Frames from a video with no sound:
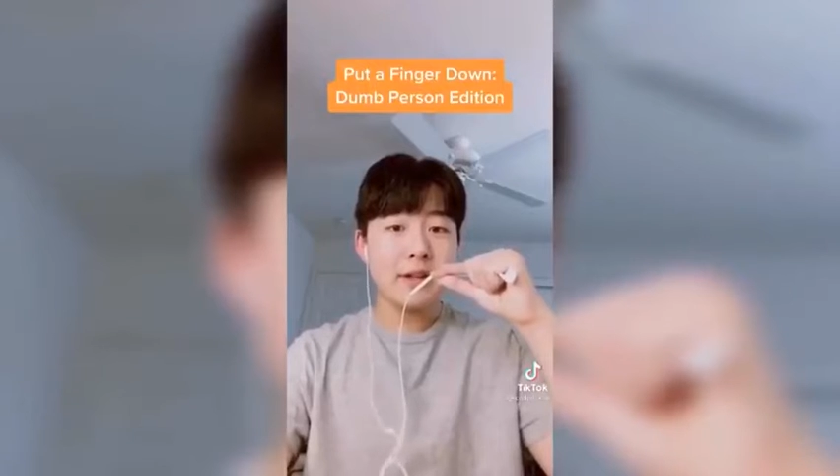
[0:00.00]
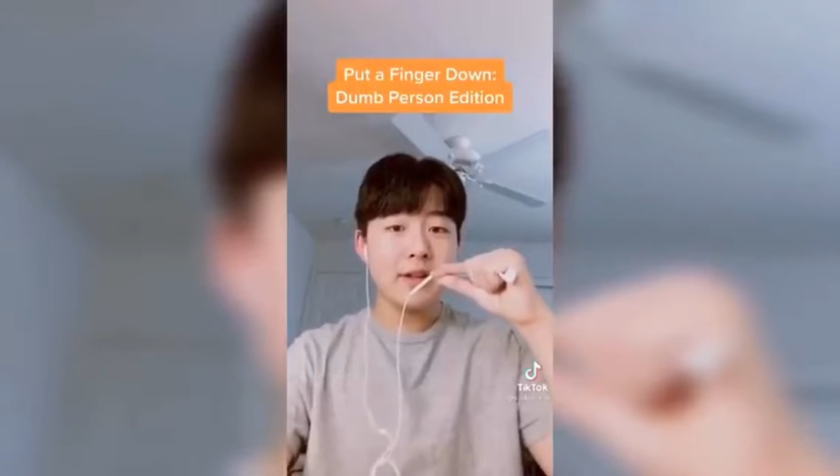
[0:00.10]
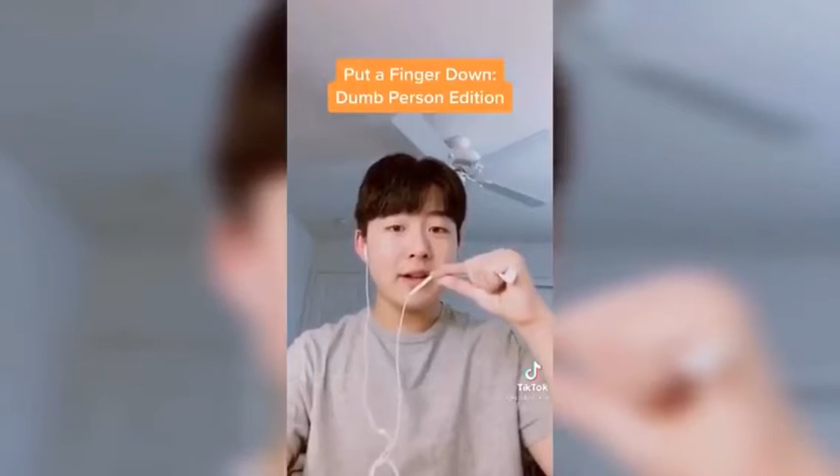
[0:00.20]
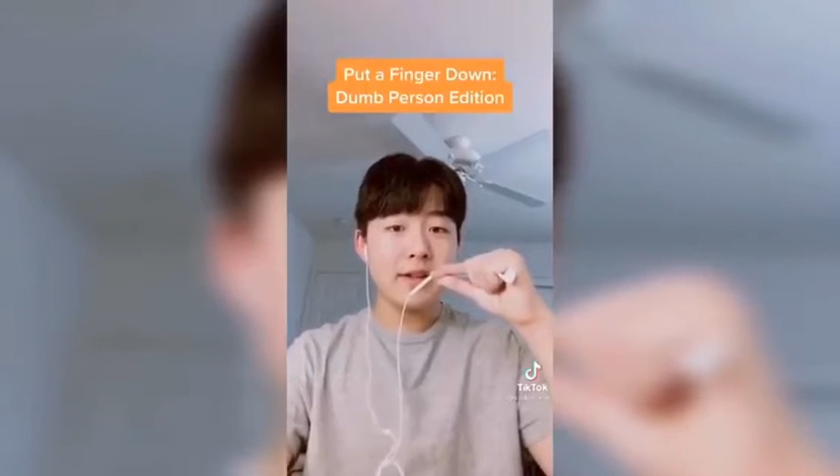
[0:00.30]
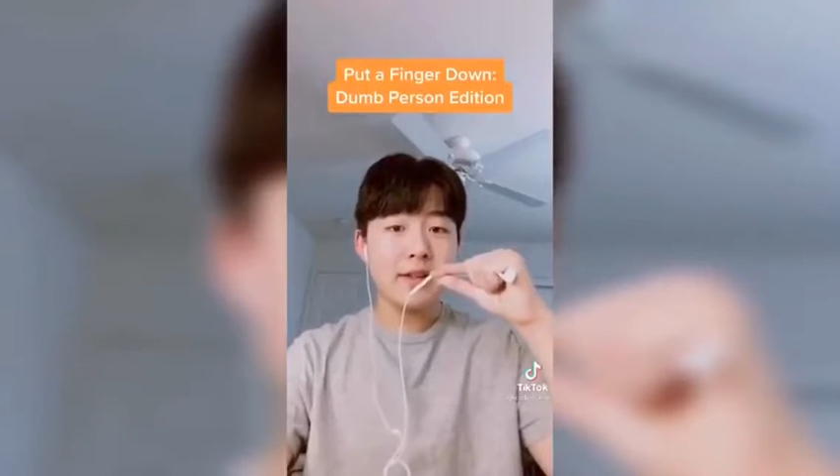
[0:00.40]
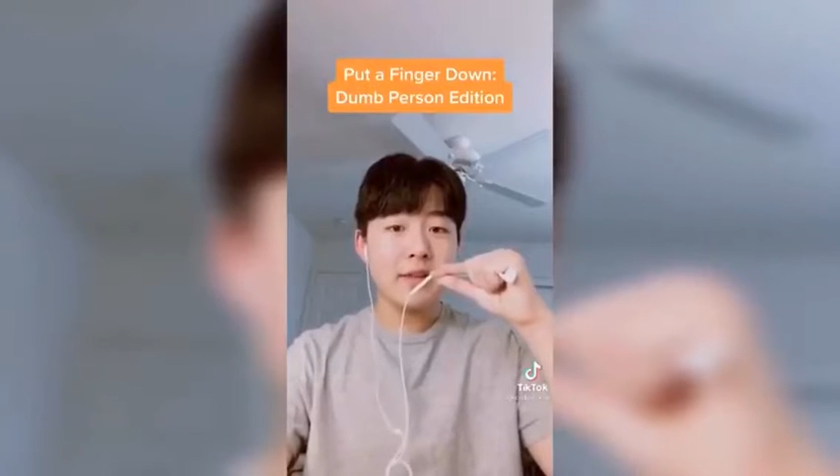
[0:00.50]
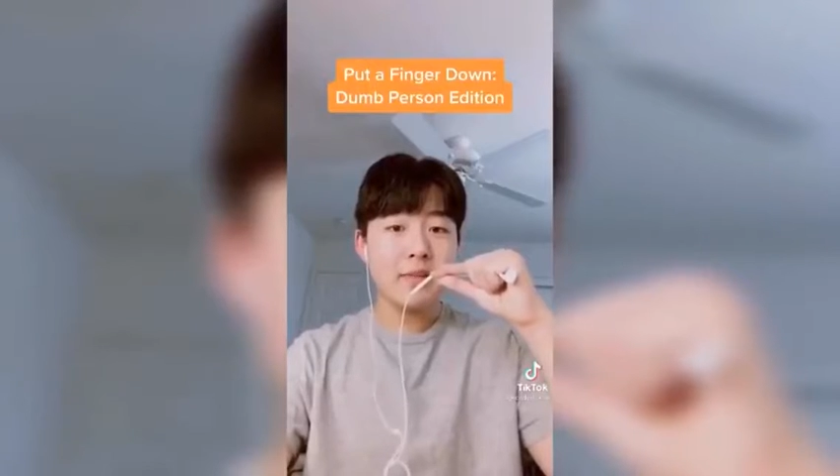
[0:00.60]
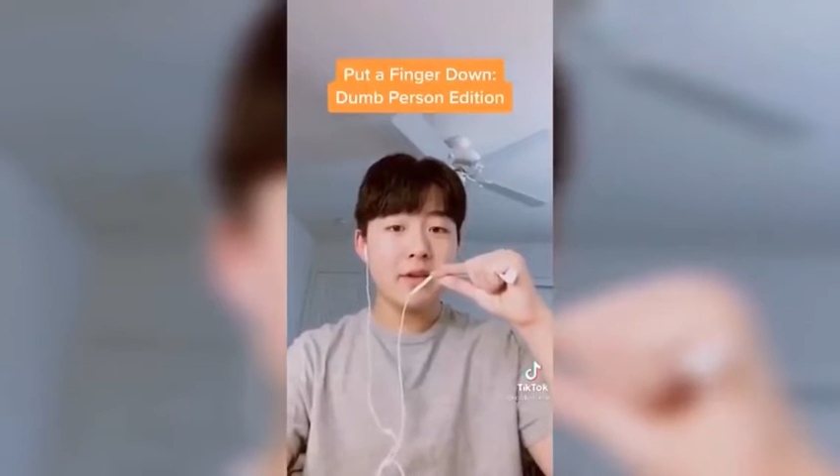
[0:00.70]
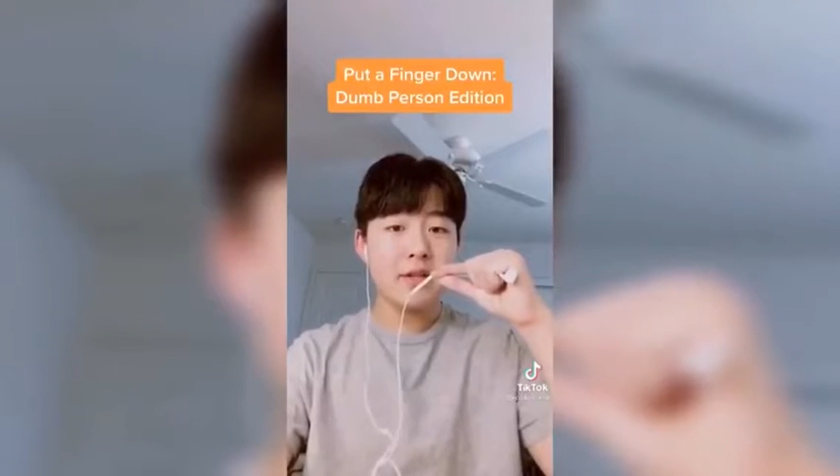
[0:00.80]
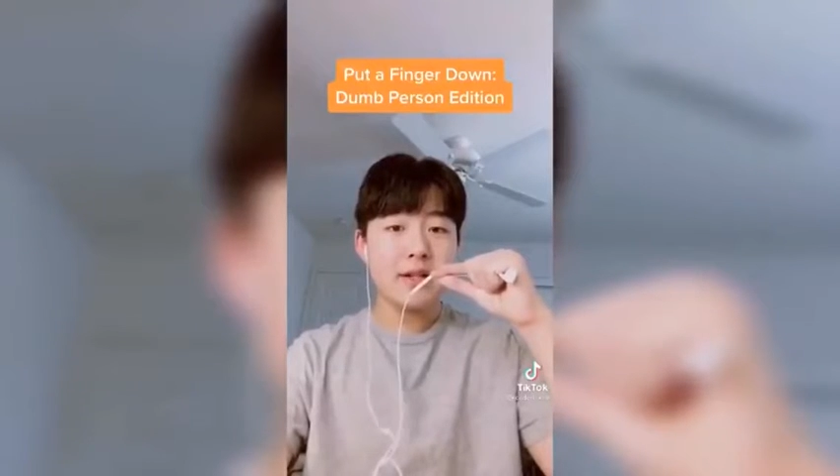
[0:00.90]
you liked them
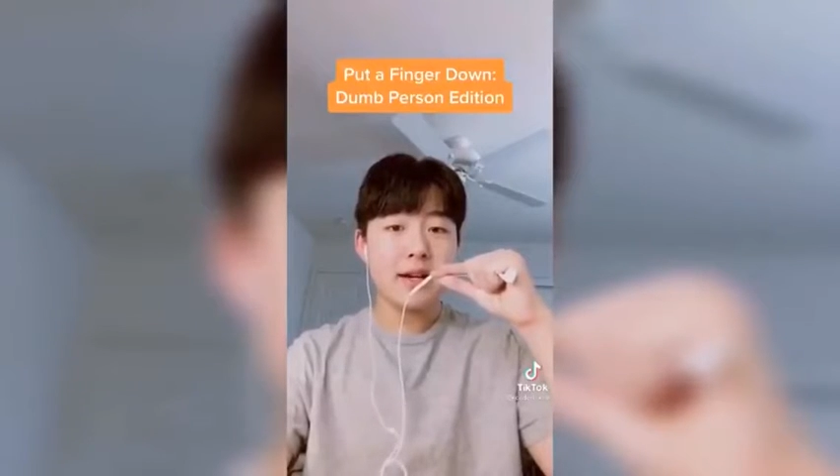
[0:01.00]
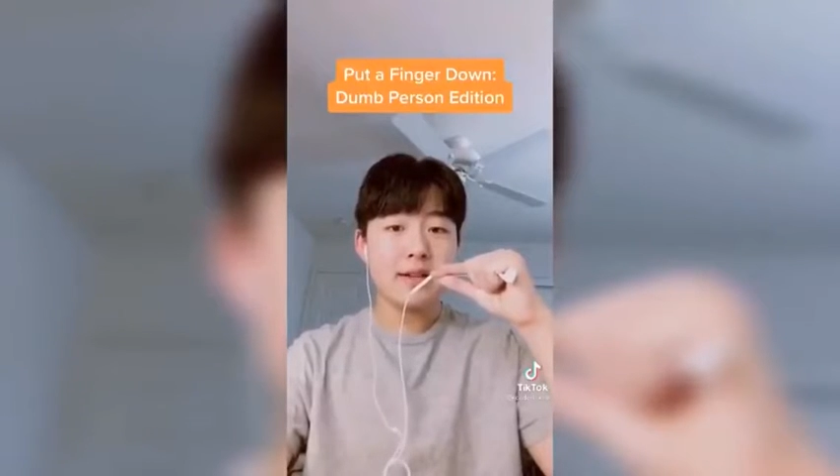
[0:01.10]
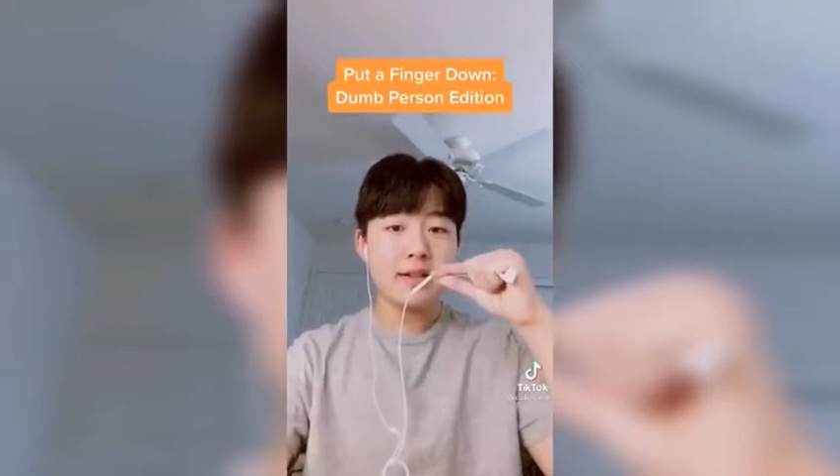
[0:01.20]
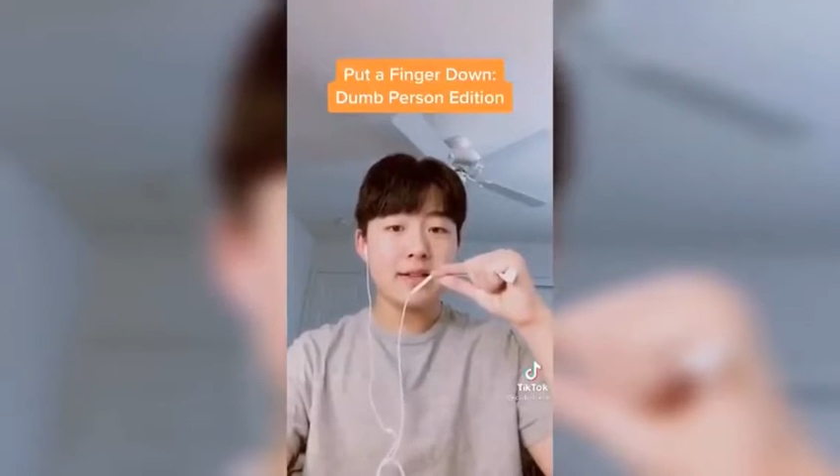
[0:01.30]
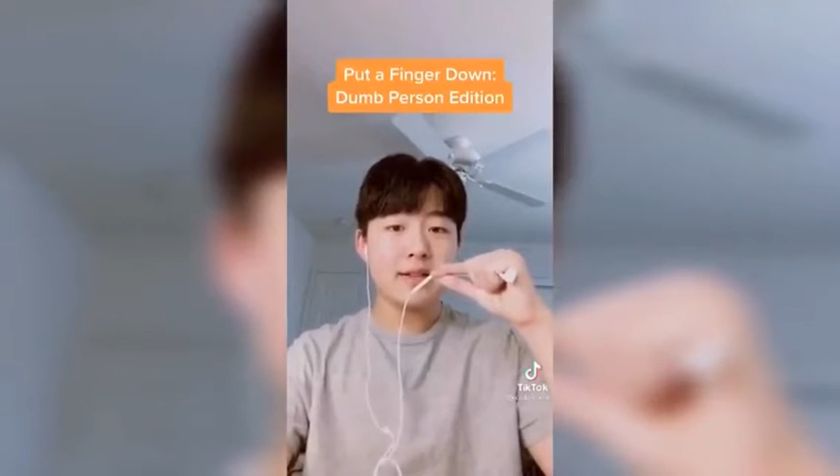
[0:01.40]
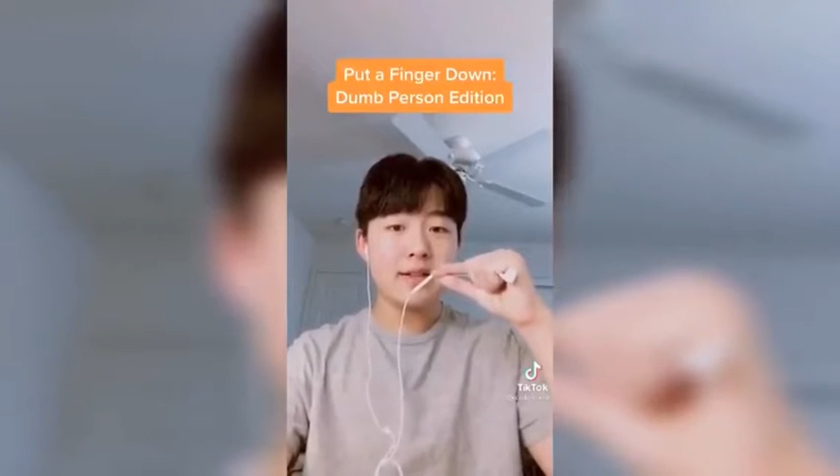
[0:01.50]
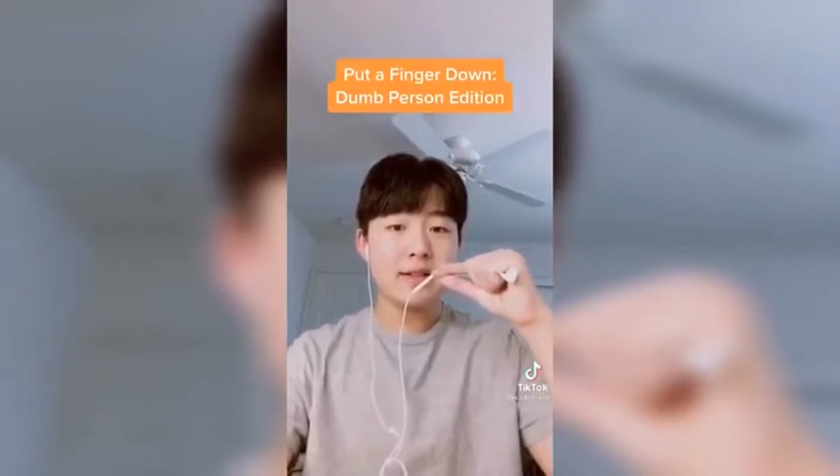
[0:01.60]
over text.